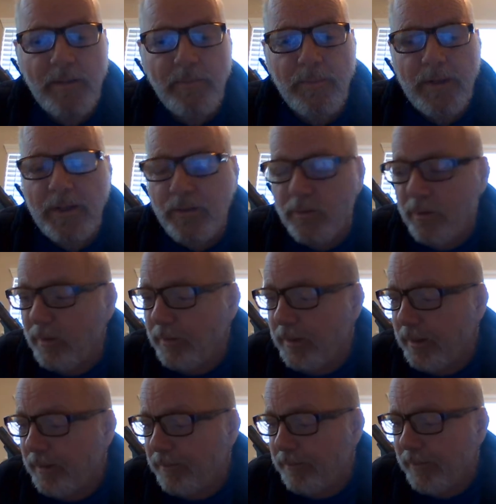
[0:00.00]
Might as well be
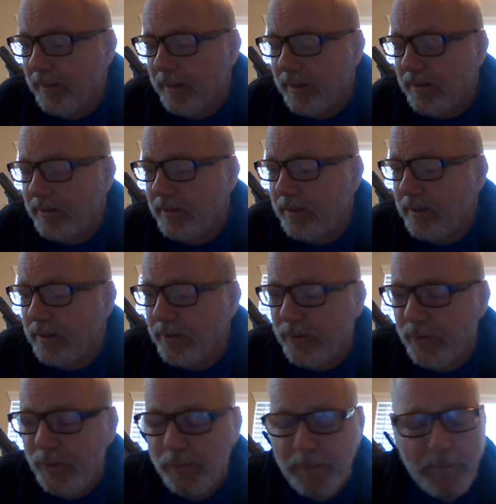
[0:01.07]
the, like I said, the
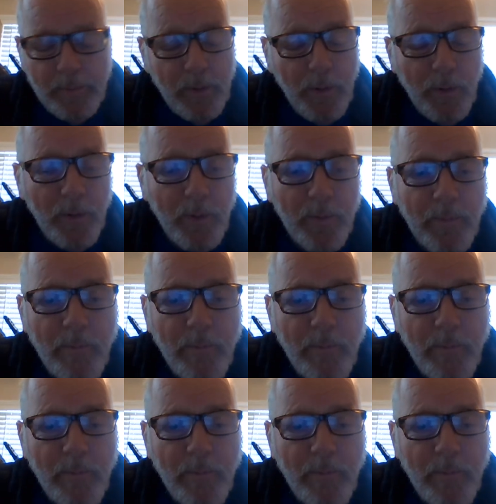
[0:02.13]
Super Bowl